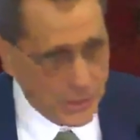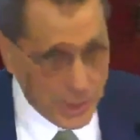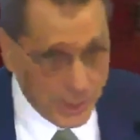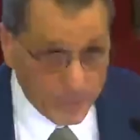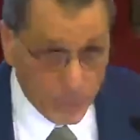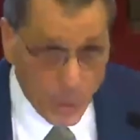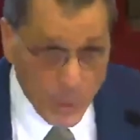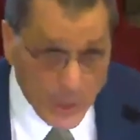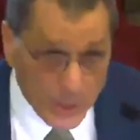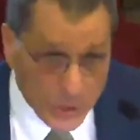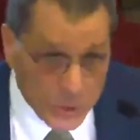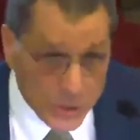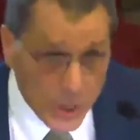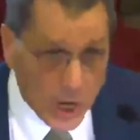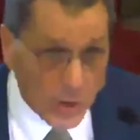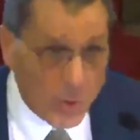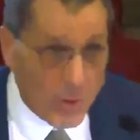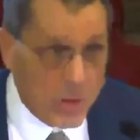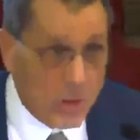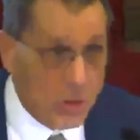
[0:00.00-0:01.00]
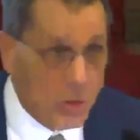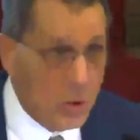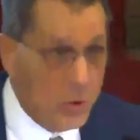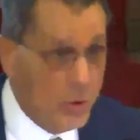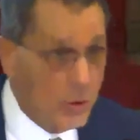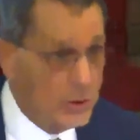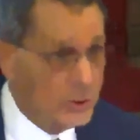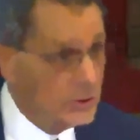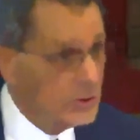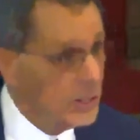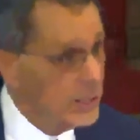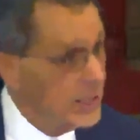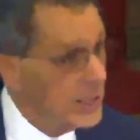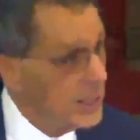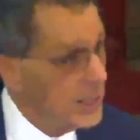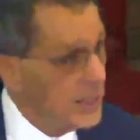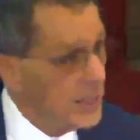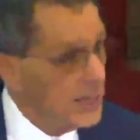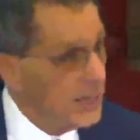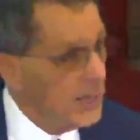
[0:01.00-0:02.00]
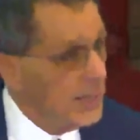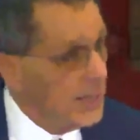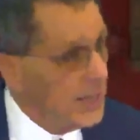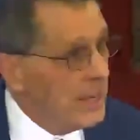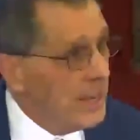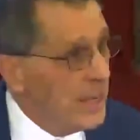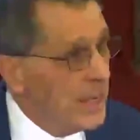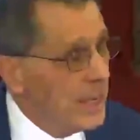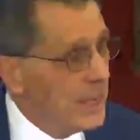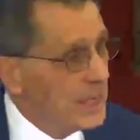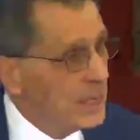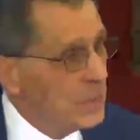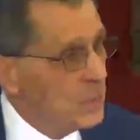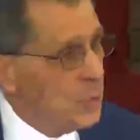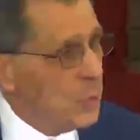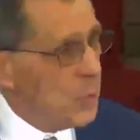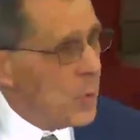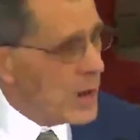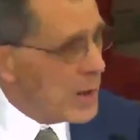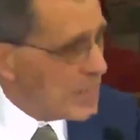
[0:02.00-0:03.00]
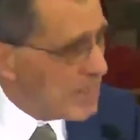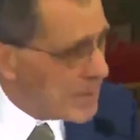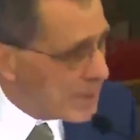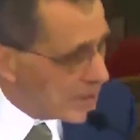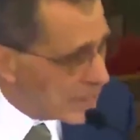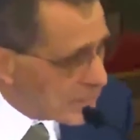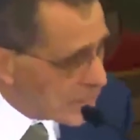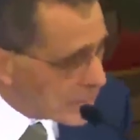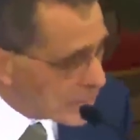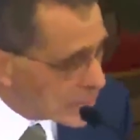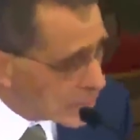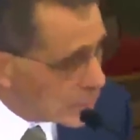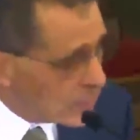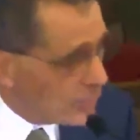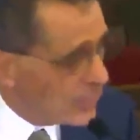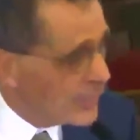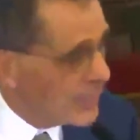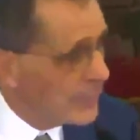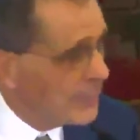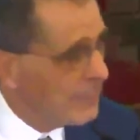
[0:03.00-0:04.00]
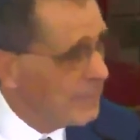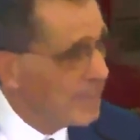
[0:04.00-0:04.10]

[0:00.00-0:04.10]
I'm going to share with you is quite beneficial.